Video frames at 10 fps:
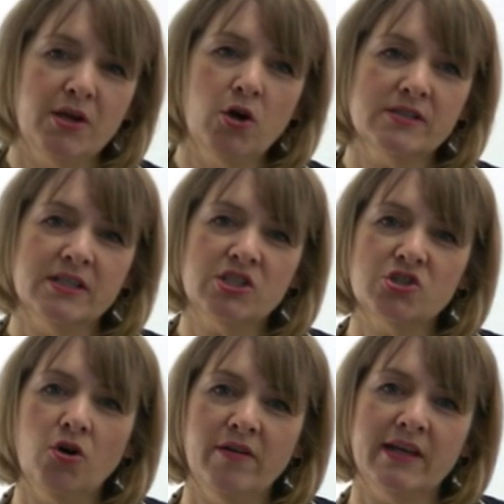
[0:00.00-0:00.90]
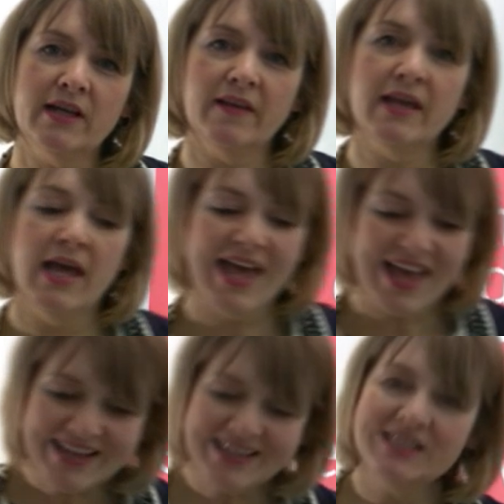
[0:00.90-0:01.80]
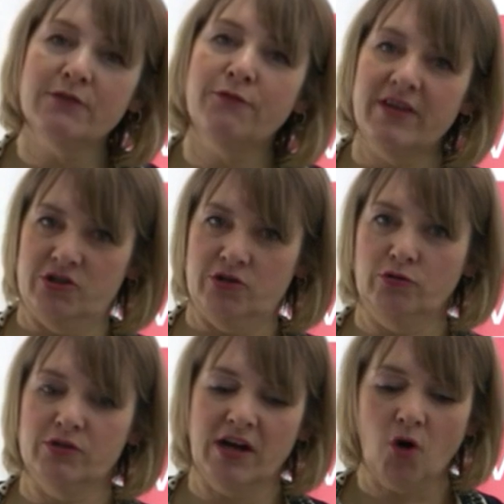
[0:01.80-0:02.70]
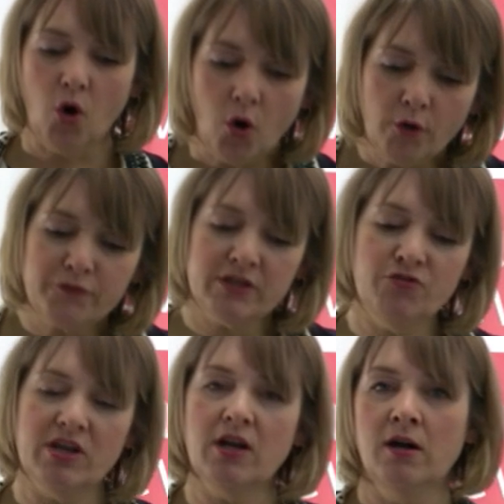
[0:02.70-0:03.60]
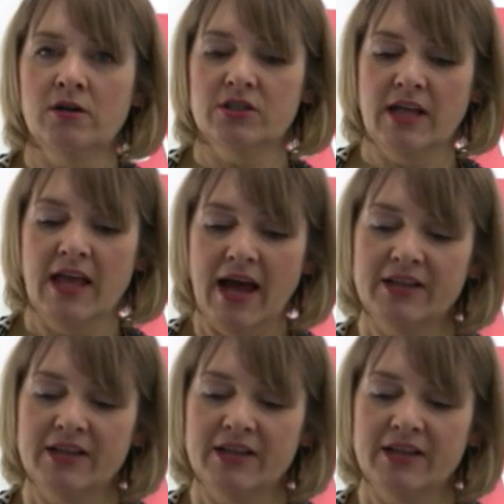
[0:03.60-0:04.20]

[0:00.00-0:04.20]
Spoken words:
Because historically, individuals are often regarded